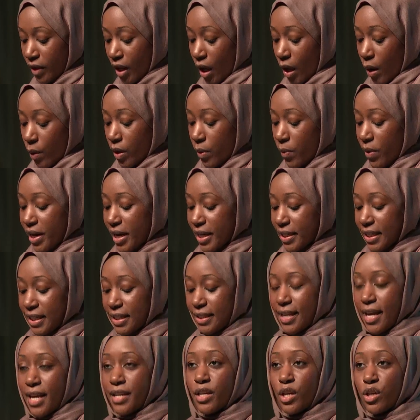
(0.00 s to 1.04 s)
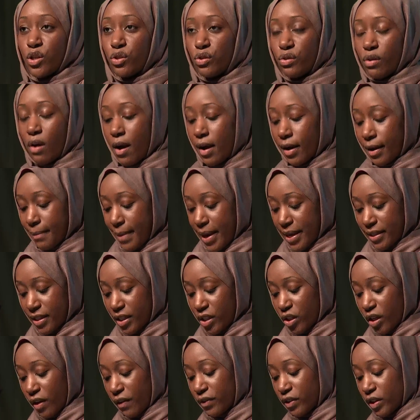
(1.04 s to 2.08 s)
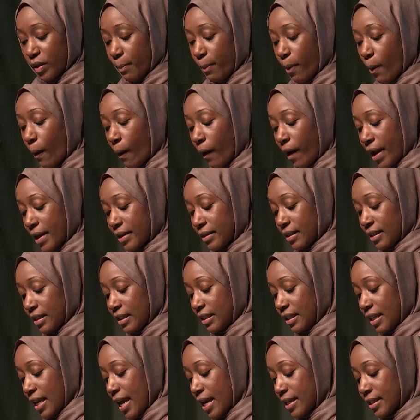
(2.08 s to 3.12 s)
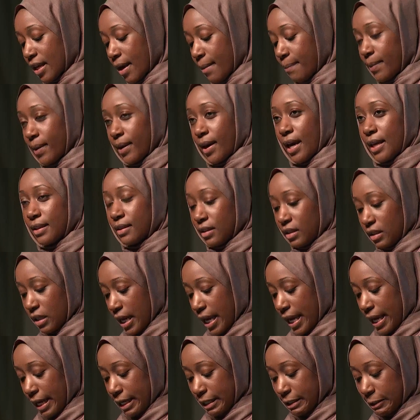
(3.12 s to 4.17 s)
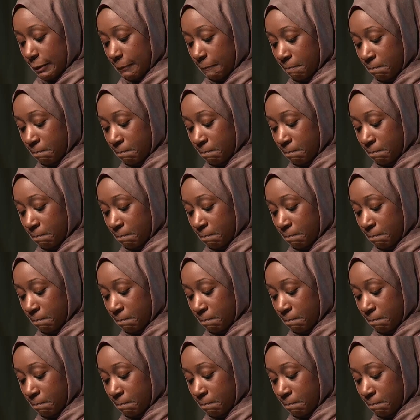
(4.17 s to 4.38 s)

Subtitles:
We wanted to send a strong message of support and to stand up against hate.